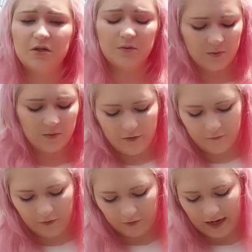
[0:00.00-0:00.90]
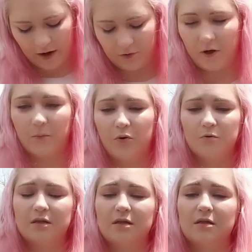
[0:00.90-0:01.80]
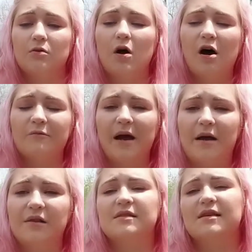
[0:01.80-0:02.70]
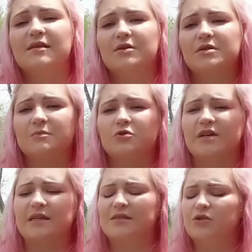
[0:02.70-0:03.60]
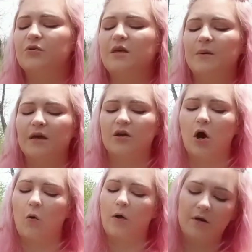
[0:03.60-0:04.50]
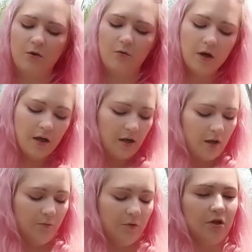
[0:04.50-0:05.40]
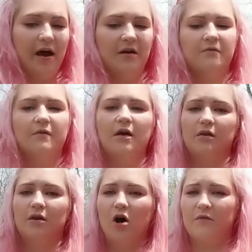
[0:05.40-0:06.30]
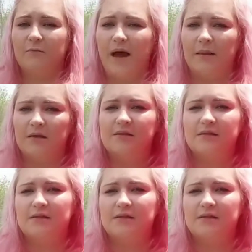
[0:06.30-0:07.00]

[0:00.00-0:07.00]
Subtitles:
Once we get further down on the pole, it's a little off balance, and there's some tricks to keeping it going when you have an off balance.